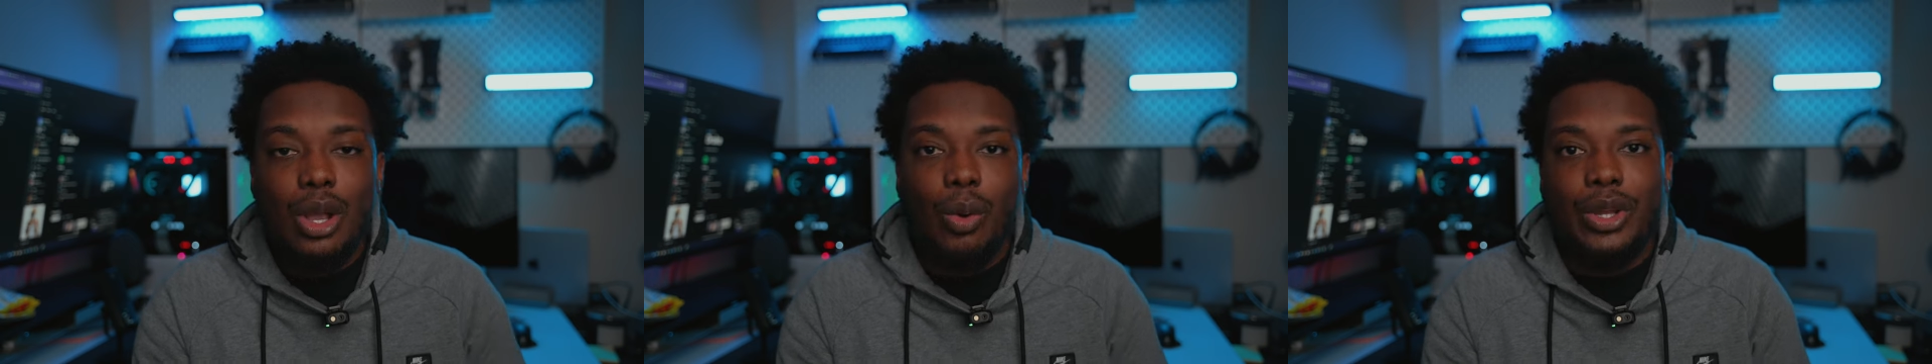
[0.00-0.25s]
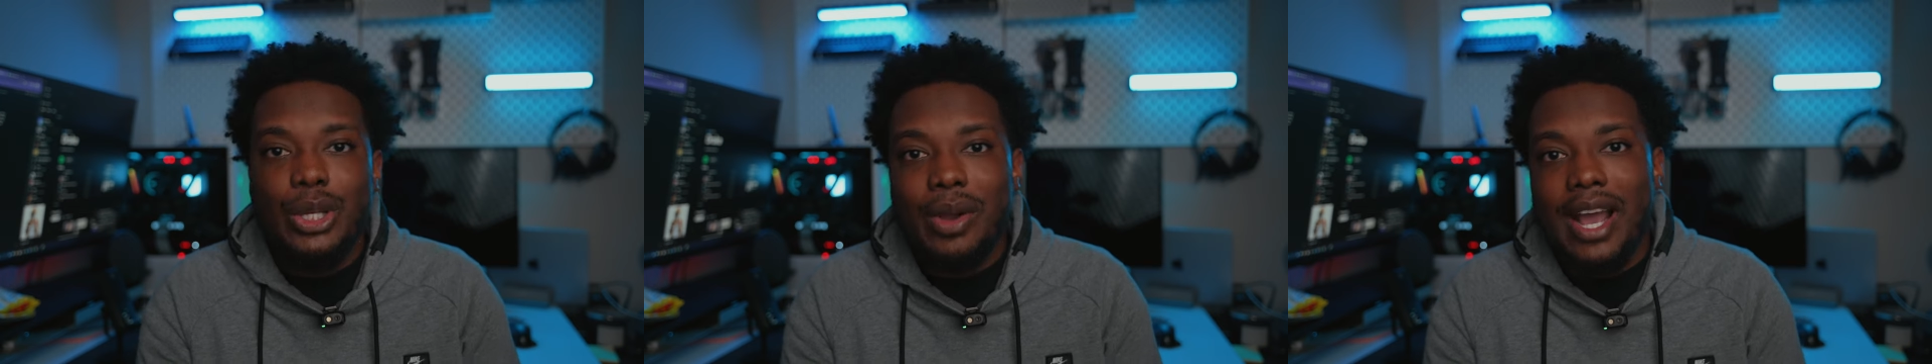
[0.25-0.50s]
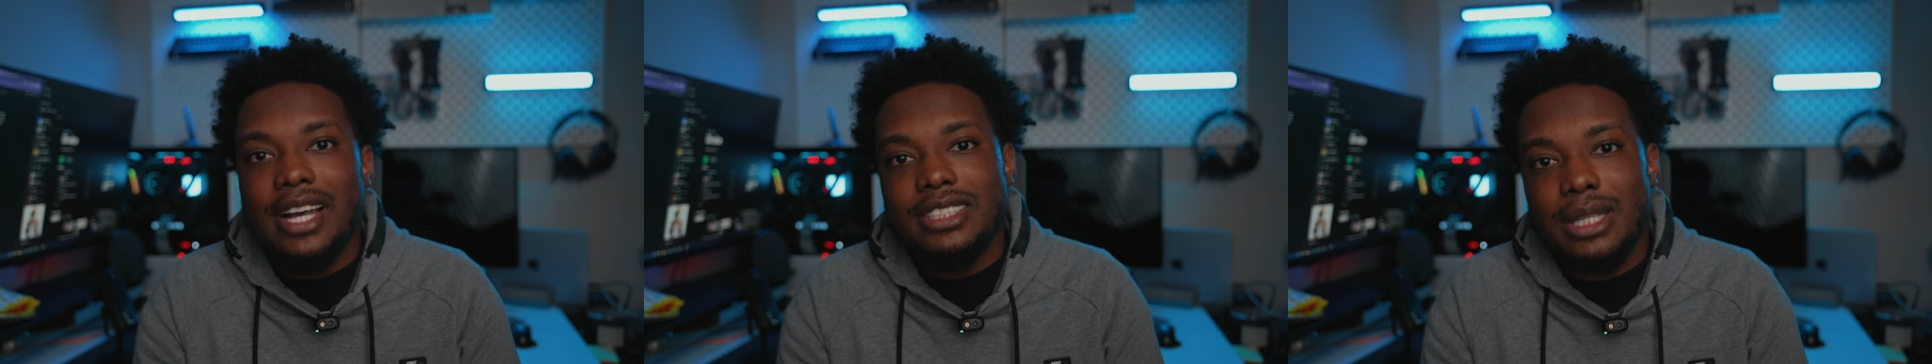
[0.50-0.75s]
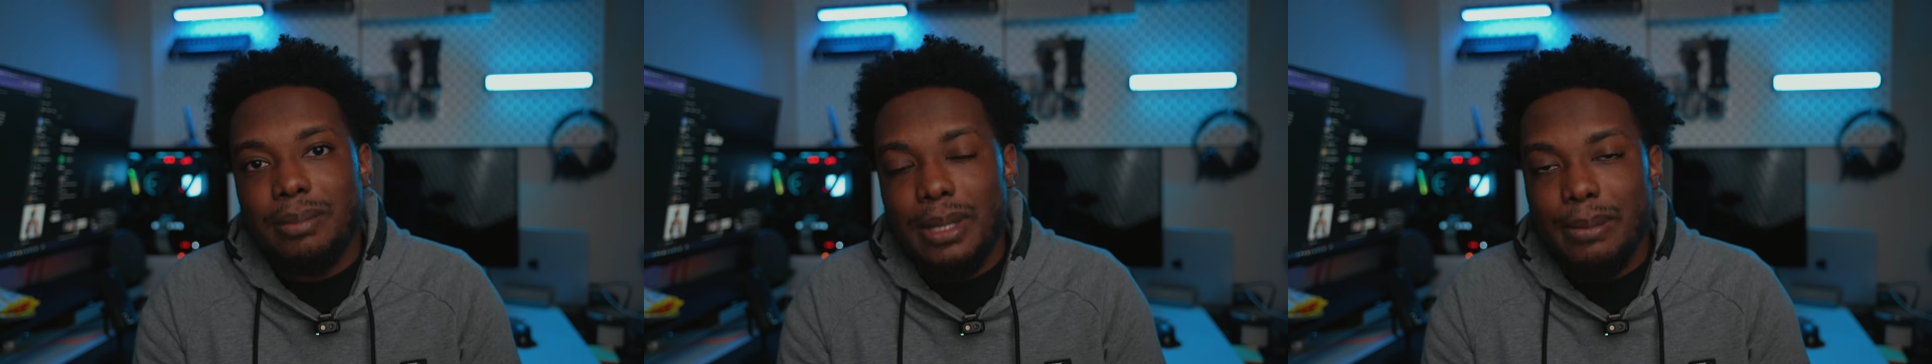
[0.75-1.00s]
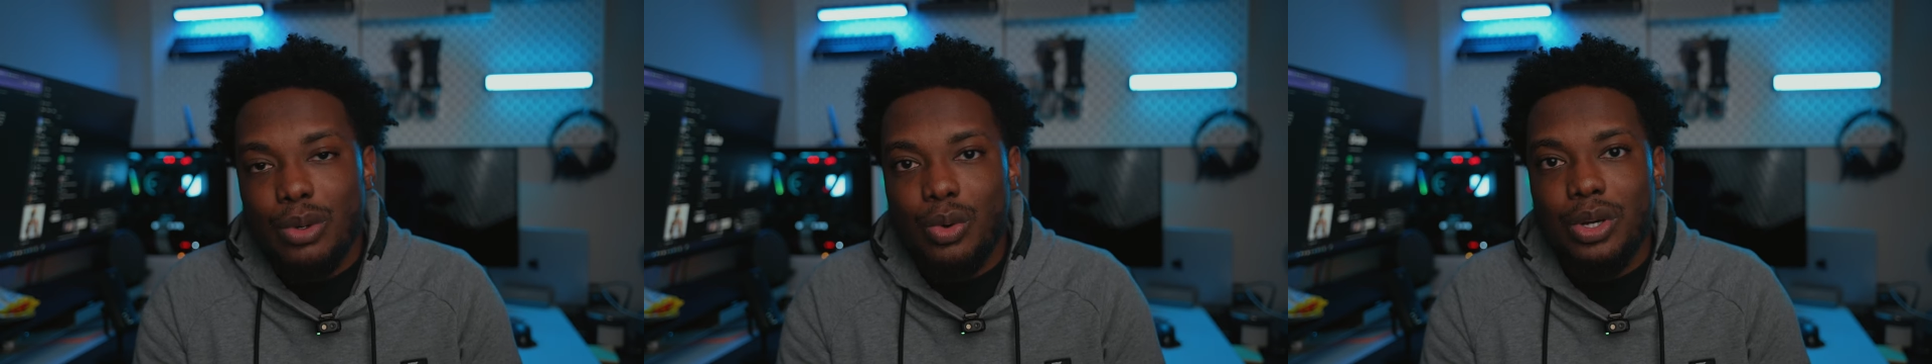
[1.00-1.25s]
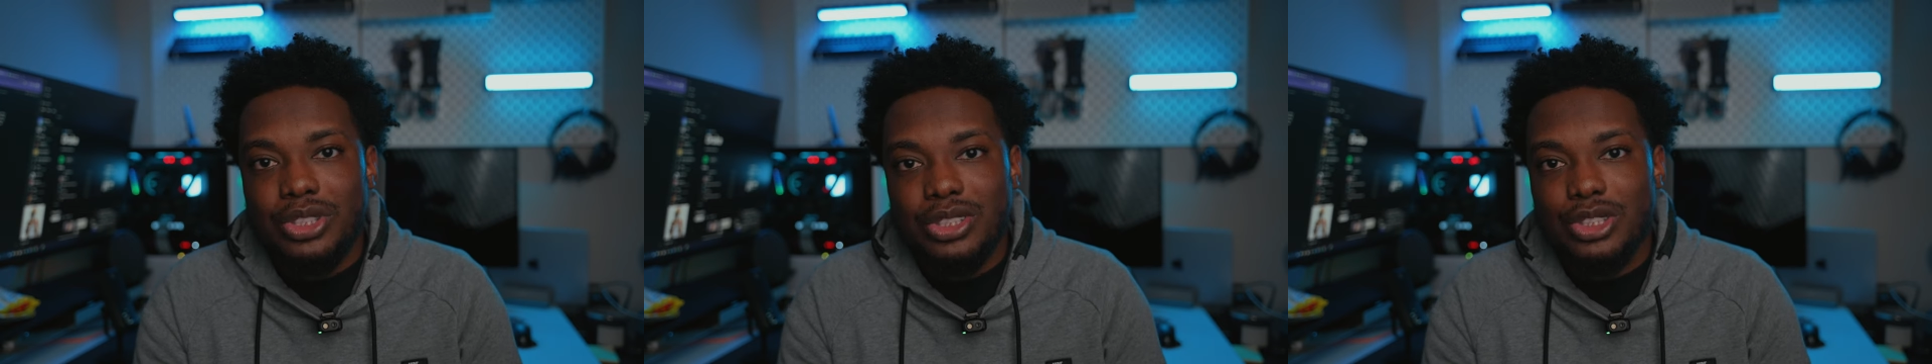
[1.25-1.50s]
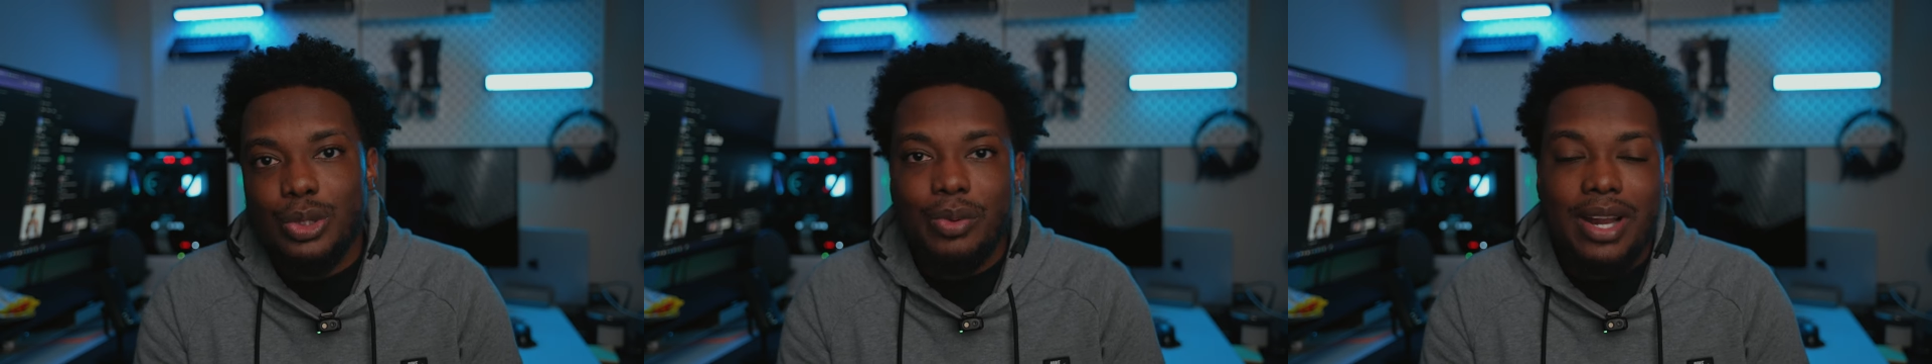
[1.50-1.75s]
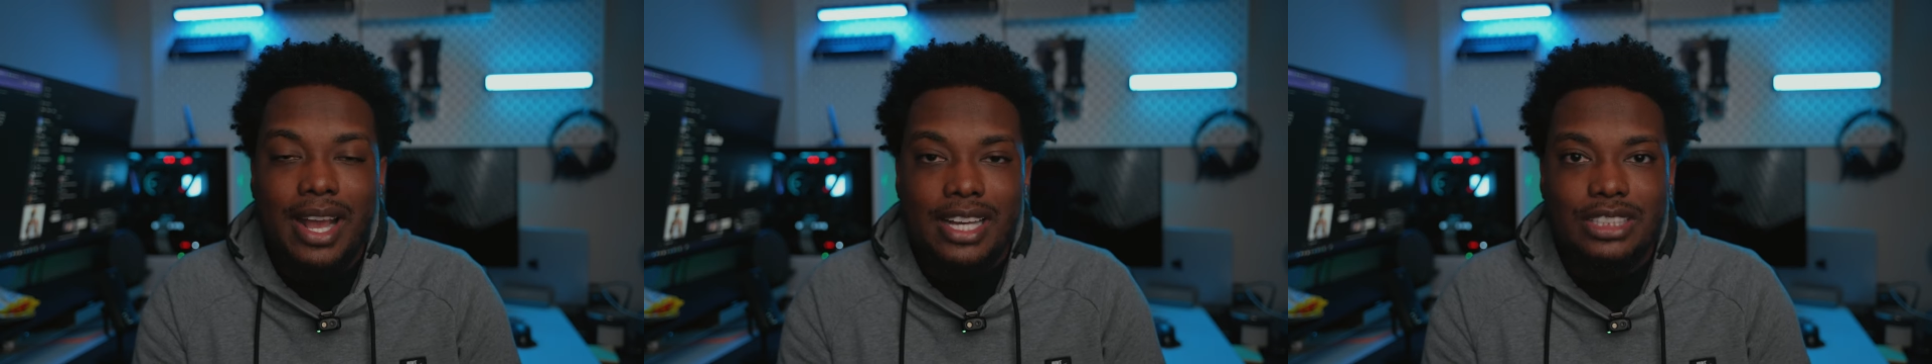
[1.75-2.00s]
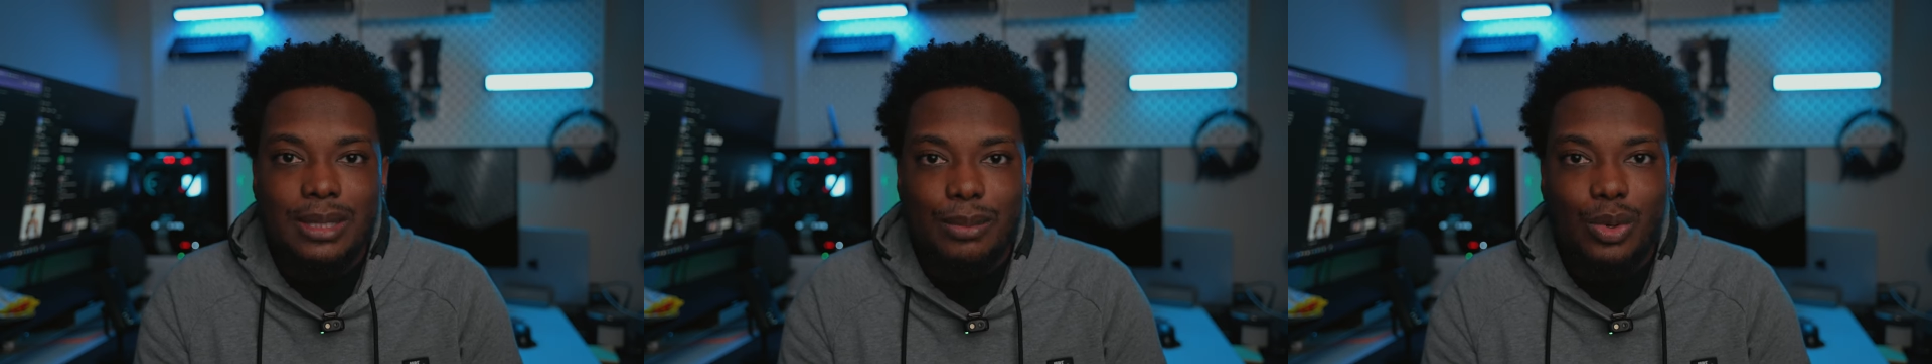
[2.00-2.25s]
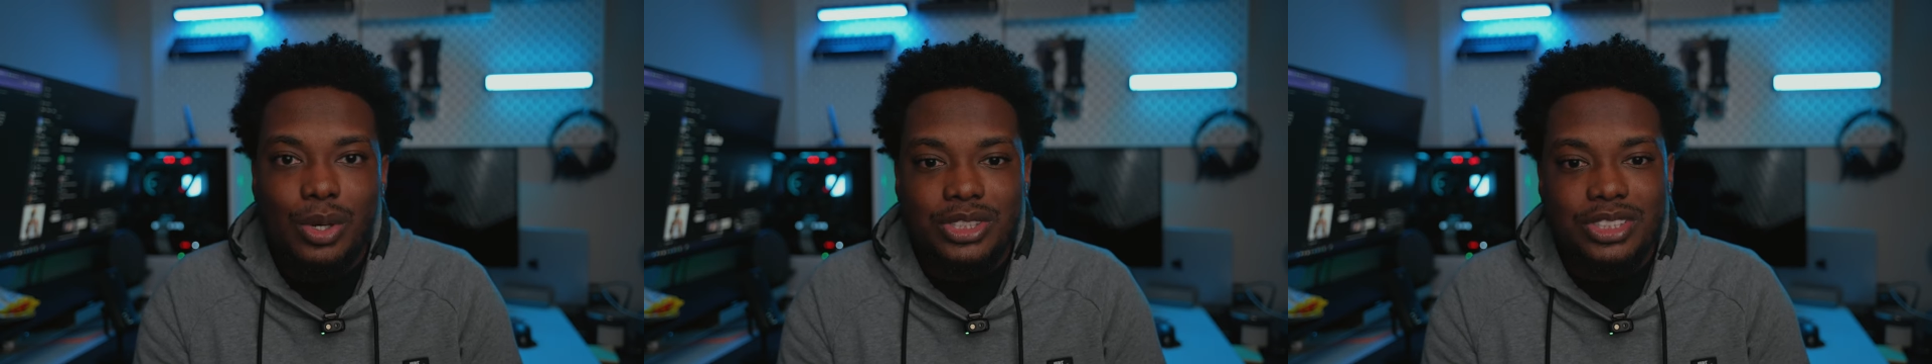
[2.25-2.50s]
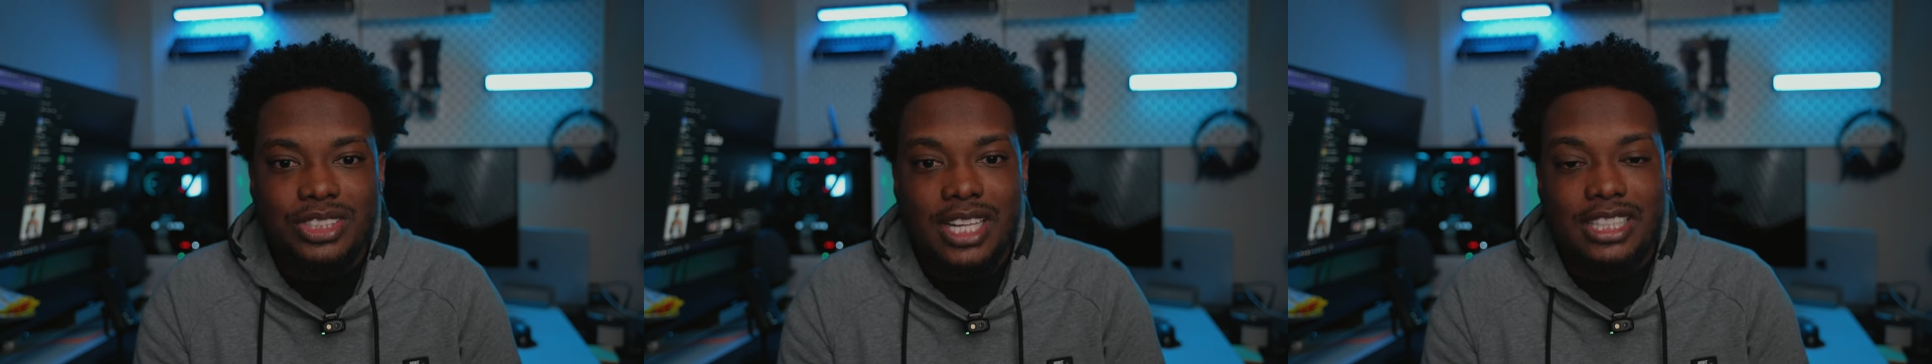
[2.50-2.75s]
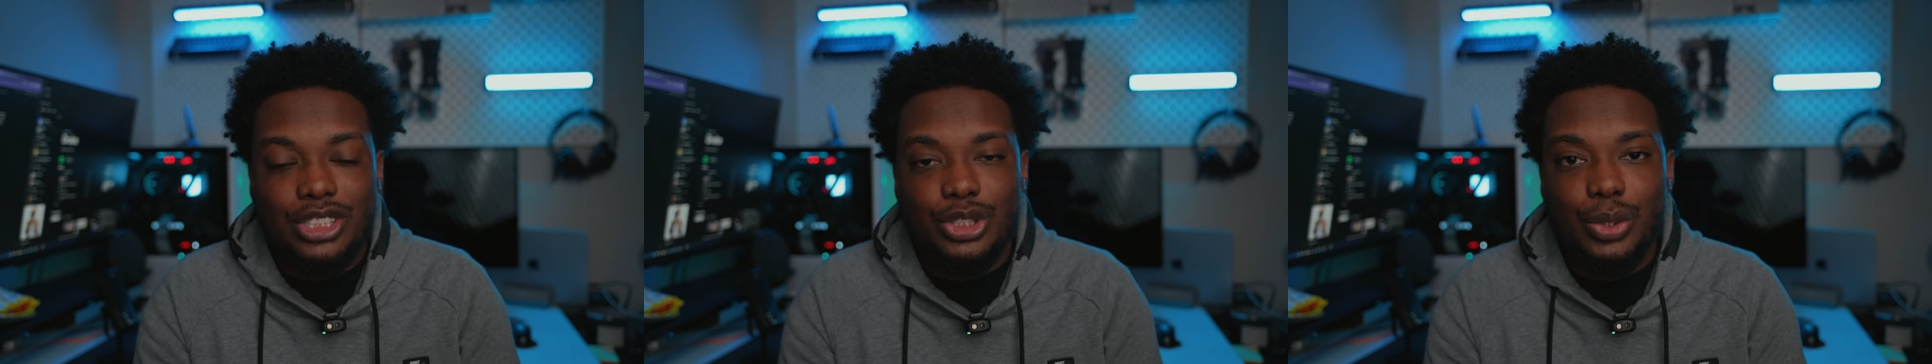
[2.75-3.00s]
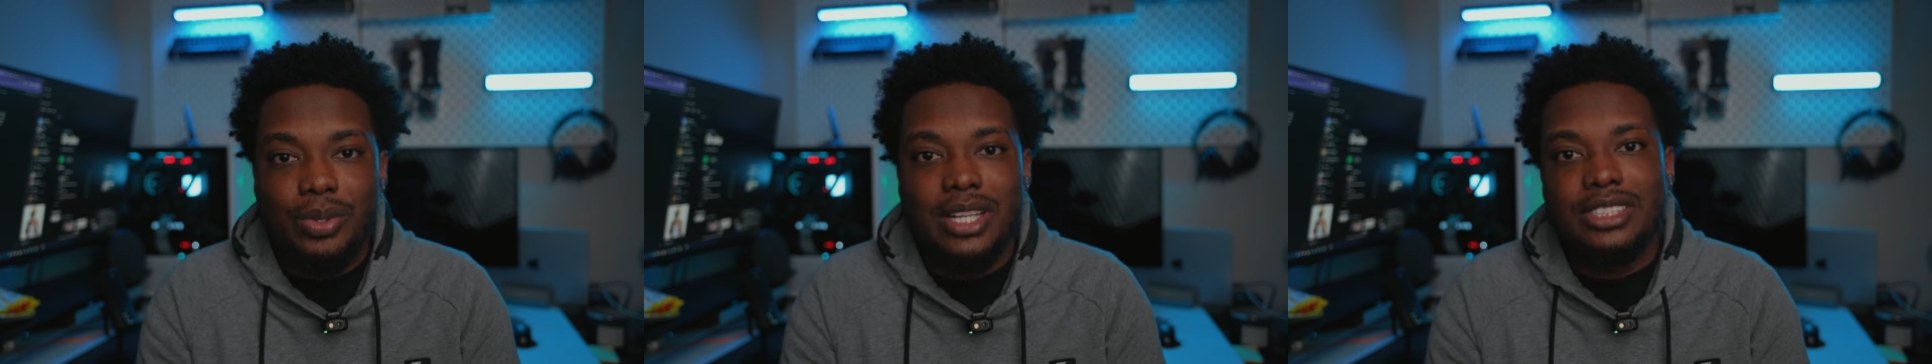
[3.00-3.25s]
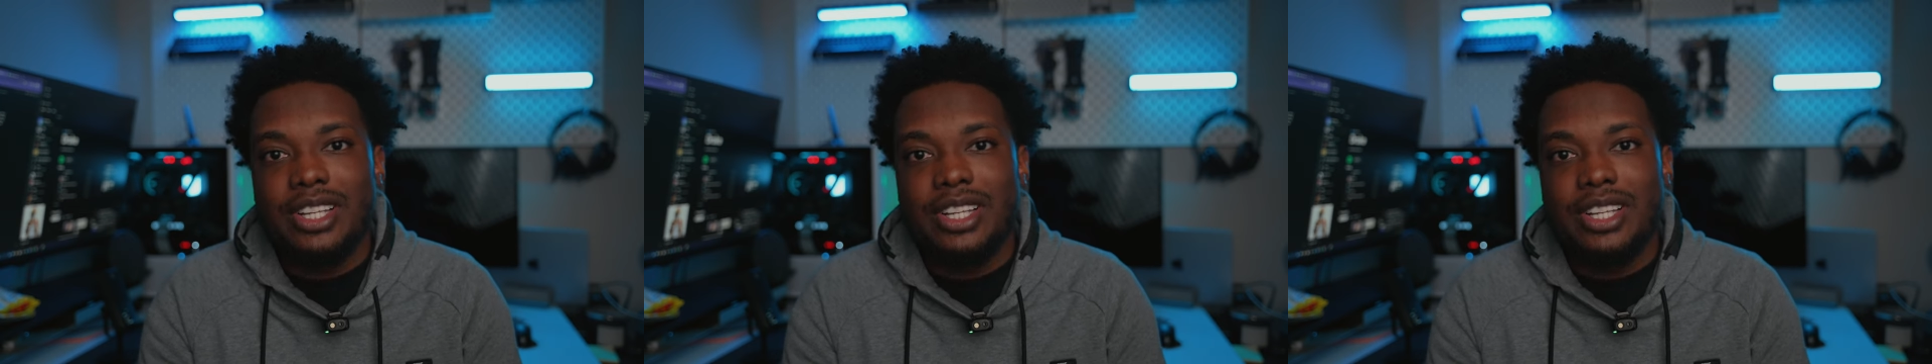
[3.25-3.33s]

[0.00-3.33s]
When you asking people questions, you want to ask them questions that's unique